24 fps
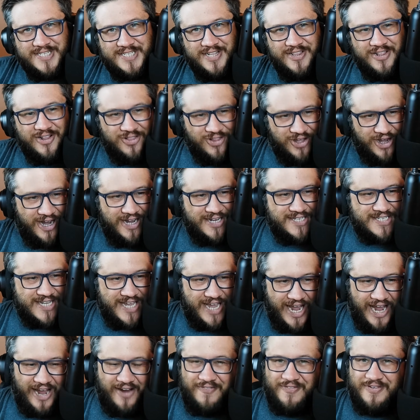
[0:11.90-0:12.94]
in the Lost
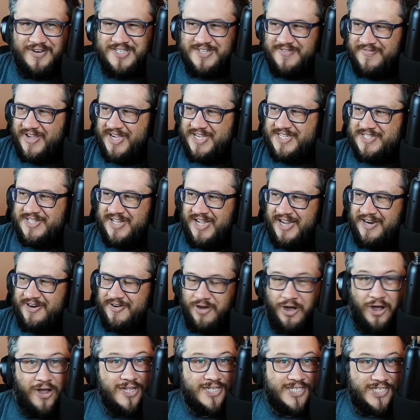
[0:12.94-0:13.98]
Caverns of Ixalan,
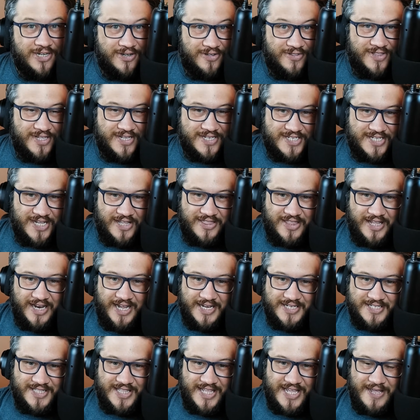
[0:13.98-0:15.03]
also the set that
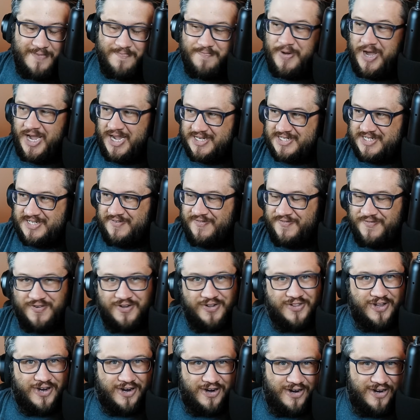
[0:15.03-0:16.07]
has the best
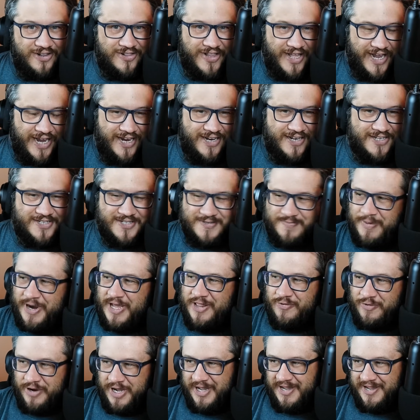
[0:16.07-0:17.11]
full art lands, by
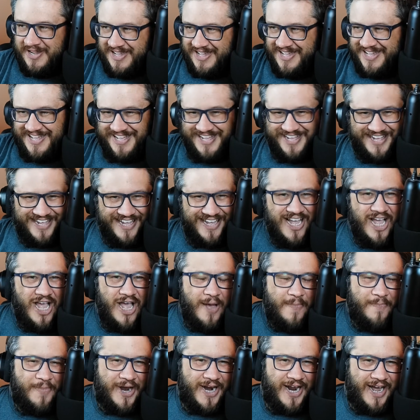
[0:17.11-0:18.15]
the way.
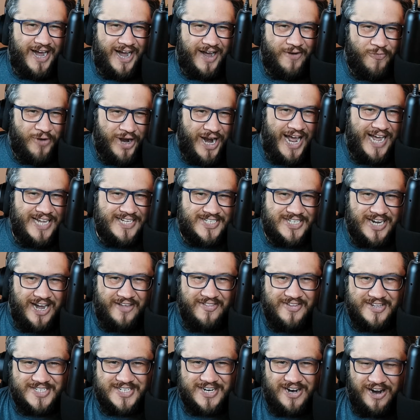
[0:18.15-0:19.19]
But when I saw
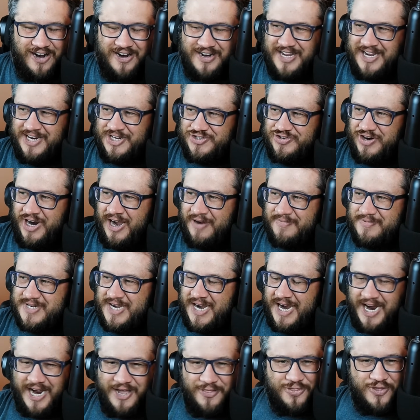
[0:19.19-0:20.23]
this card get dropped,
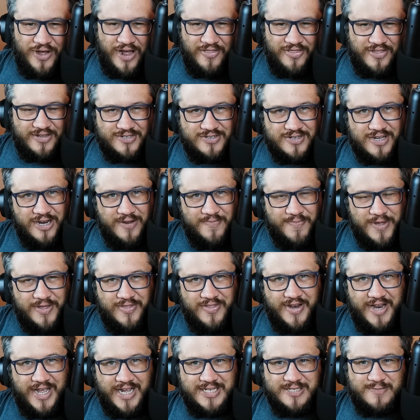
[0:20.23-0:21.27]
I thought this was going to be
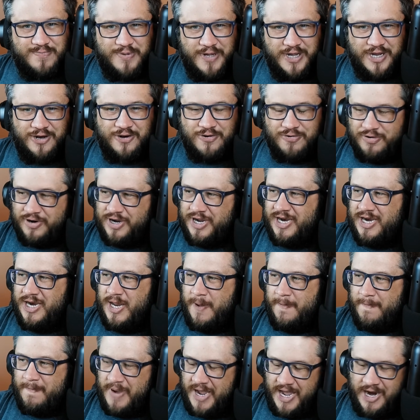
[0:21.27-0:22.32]
the next big green
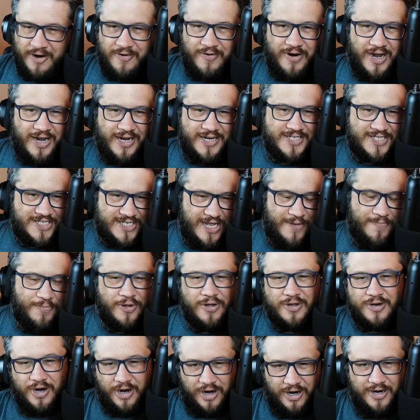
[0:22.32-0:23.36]
mana rock
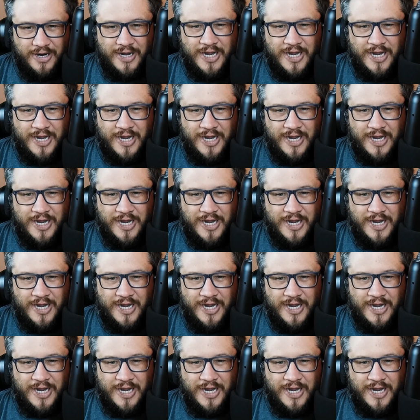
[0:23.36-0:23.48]
staple card.